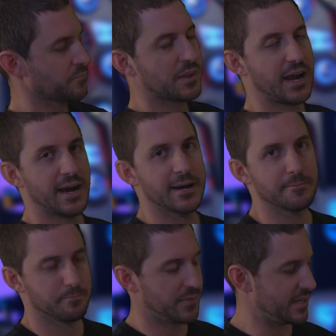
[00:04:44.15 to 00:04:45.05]

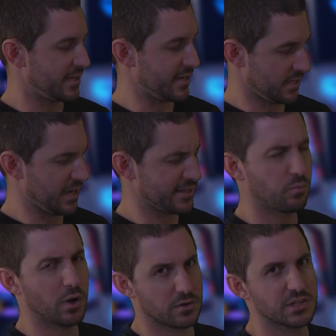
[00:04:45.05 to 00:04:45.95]
It's
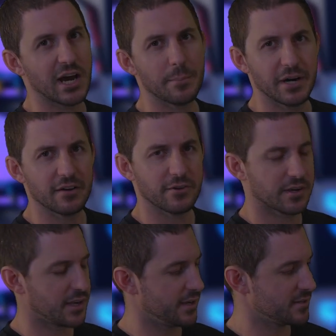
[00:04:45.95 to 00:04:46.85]
well sharp enough.
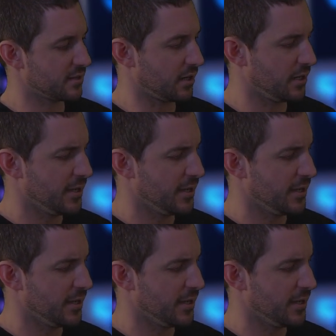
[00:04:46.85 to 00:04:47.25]
Okay, so